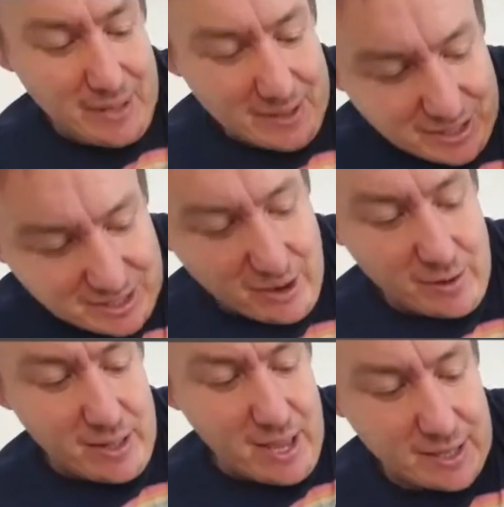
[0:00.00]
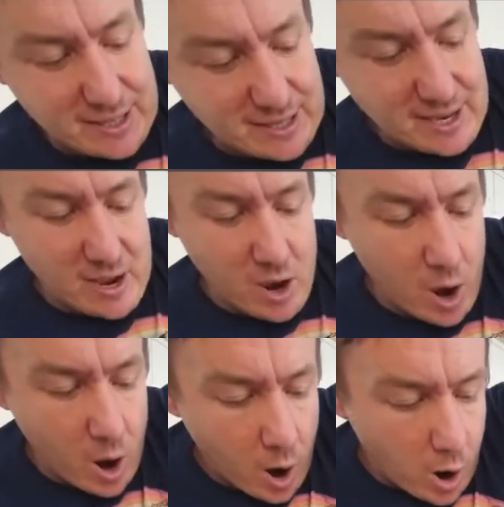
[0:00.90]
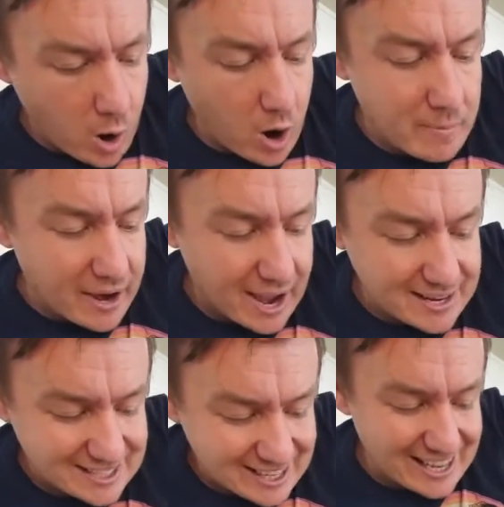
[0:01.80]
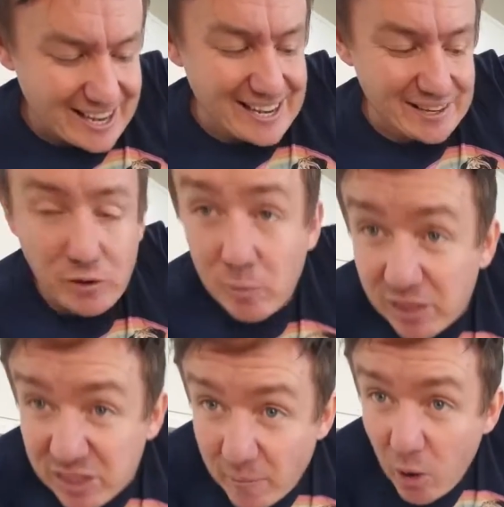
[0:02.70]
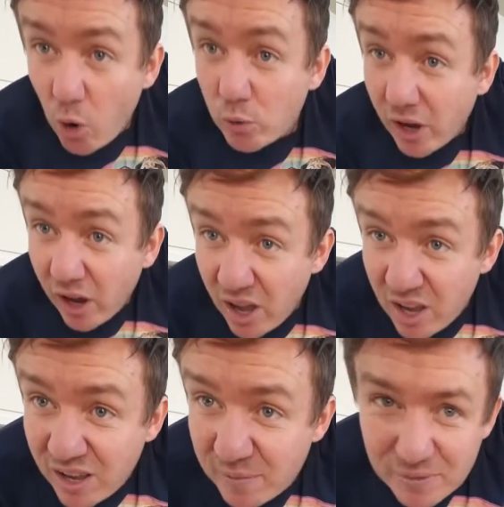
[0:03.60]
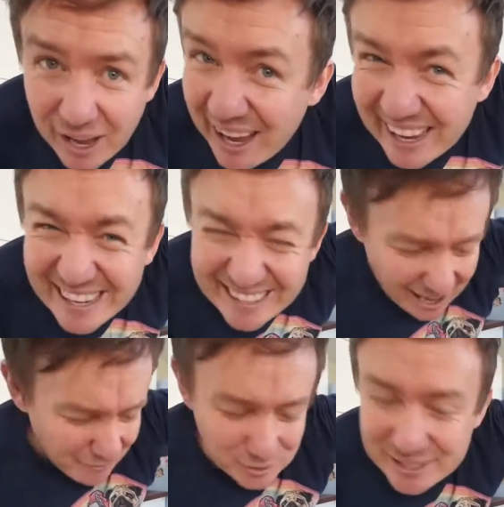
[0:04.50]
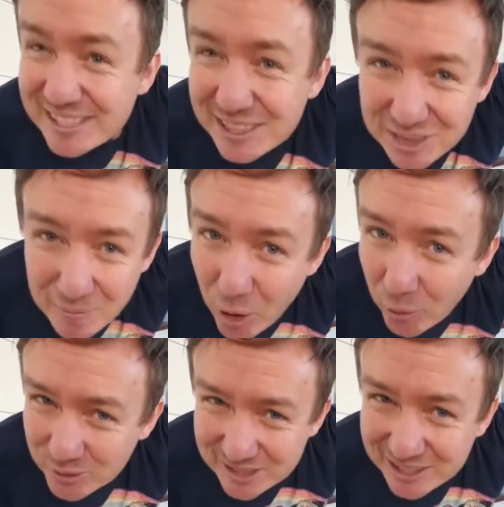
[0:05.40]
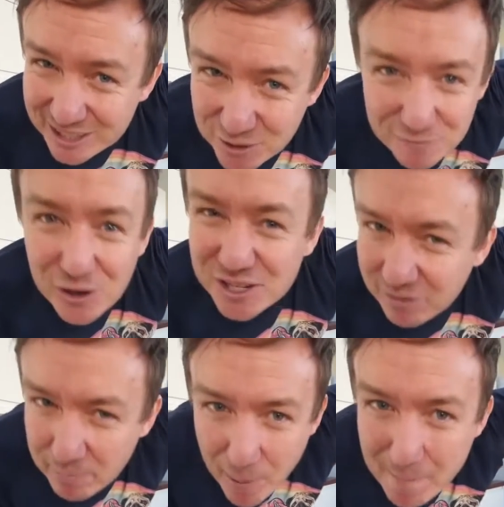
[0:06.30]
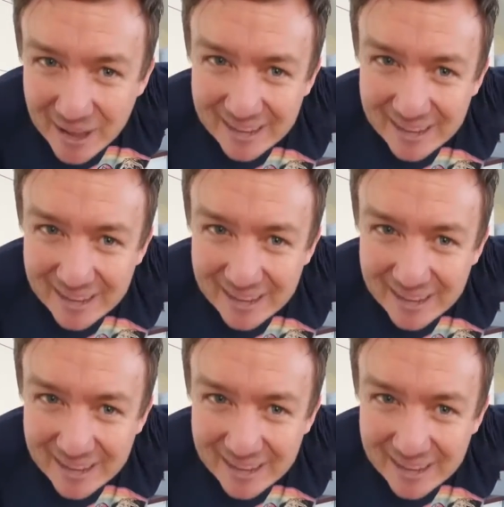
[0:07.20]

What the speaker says: But then I just go like this. Oh, my hands are clean. I've got my thumb holder. Everyone needs a thumb holder. It's like the new version of a bum